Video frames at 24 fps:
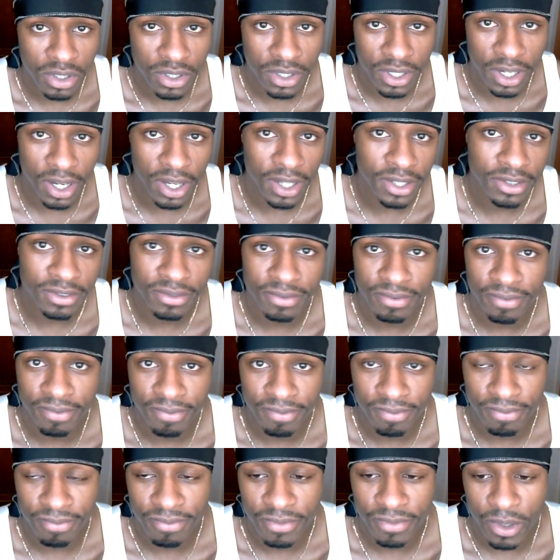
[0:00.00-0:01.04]
cut.
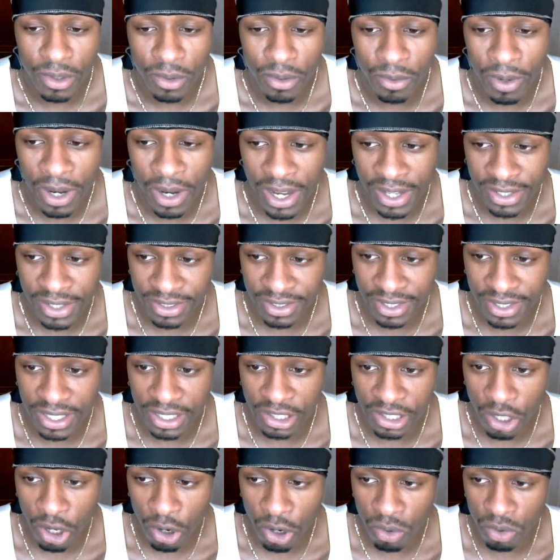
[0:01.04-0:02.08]
Why I say
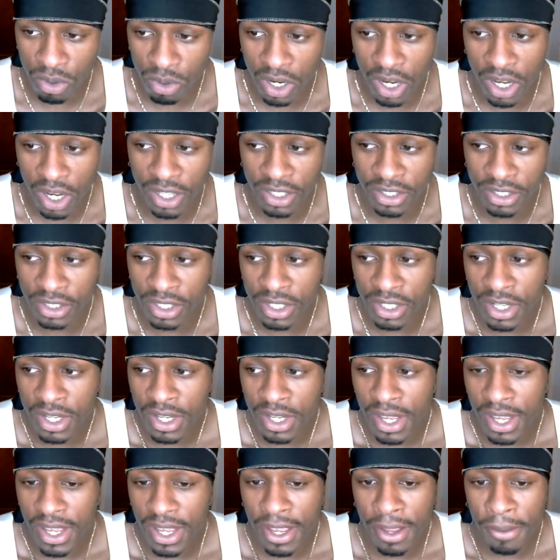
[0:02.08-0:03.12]
low cut,
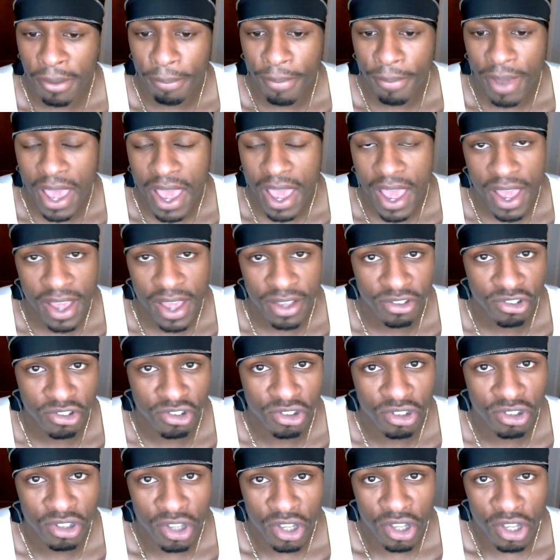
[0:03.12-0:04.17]
it past
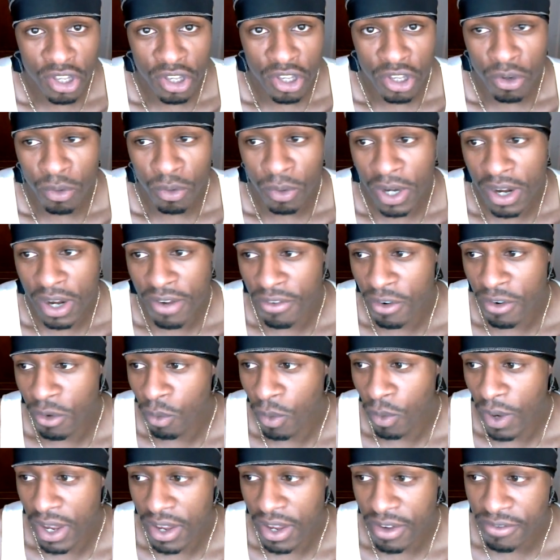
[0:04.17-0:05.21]
whatever
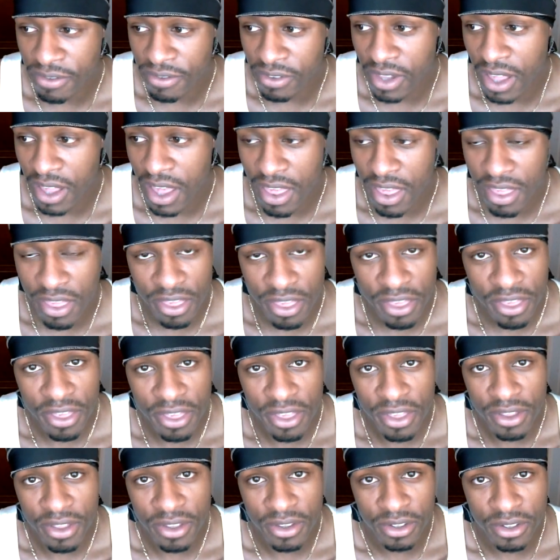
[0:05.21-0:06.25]
wavelength.
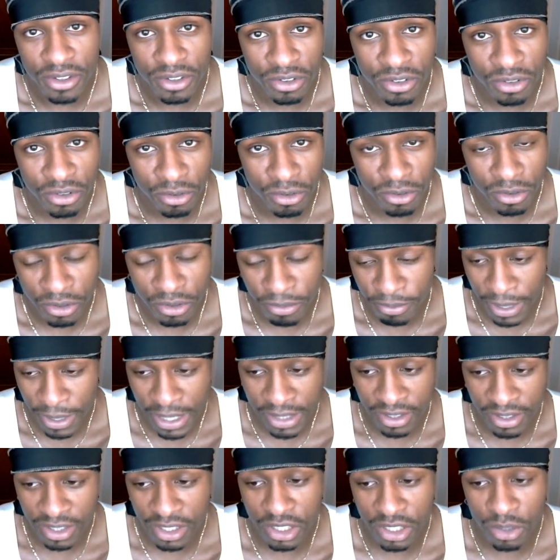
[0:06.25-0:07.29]

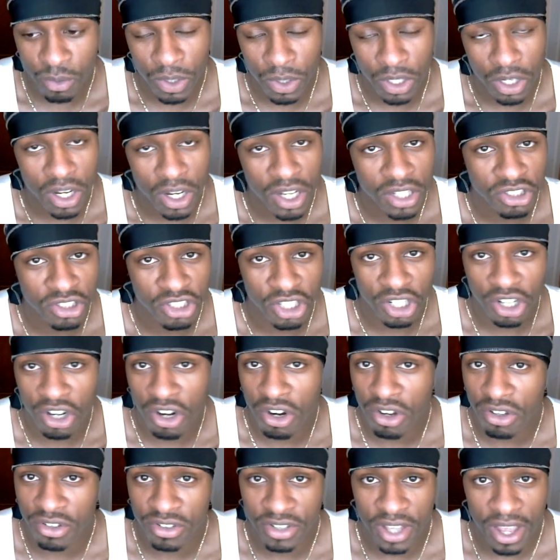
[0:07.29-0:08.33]
Basically, you want to cut your
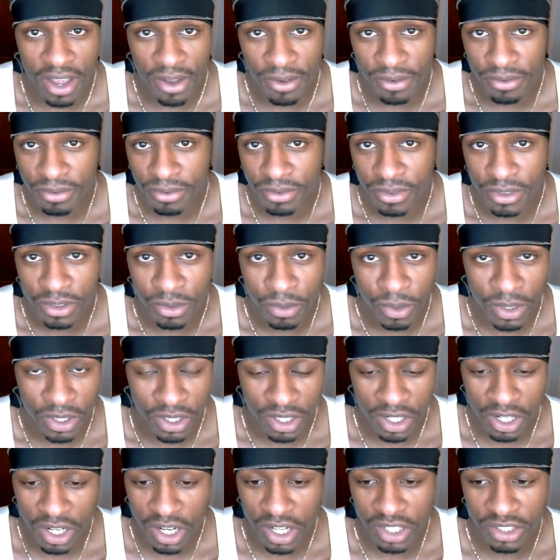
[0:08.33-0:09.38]
curls out. You want
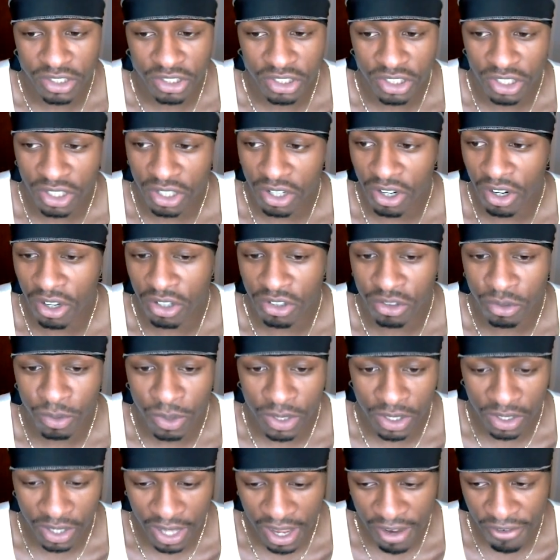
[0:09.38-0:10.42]
to cut your curls.
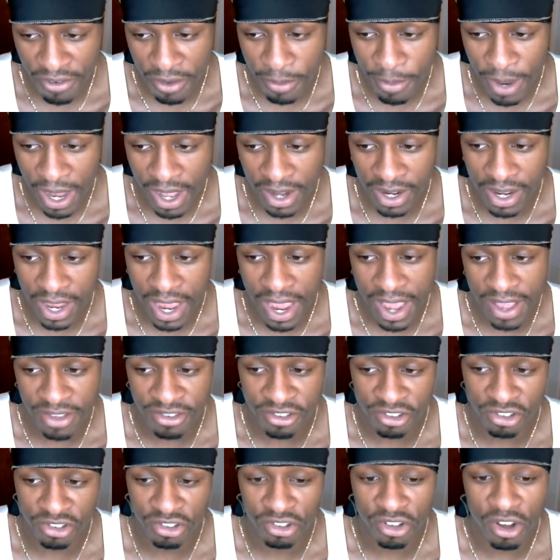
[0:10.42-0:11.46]
Everybody has
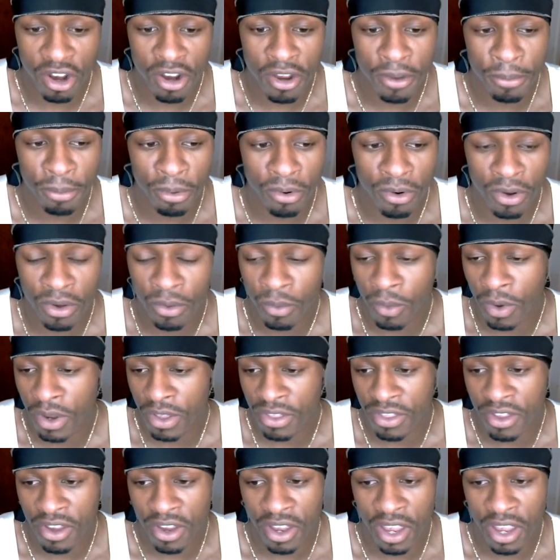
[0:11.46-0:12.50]
a starting point
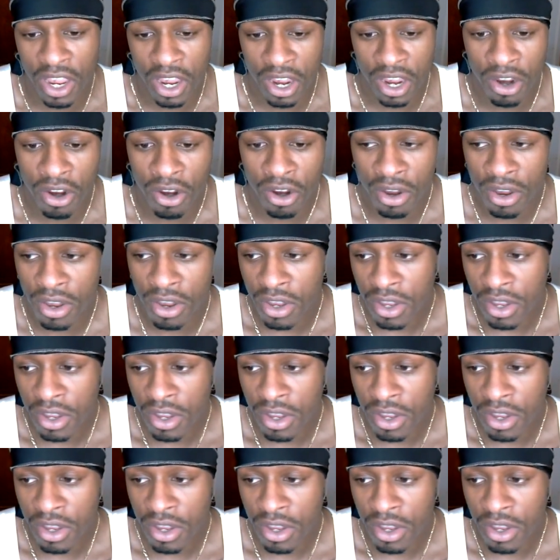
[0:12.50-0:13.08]
where their hair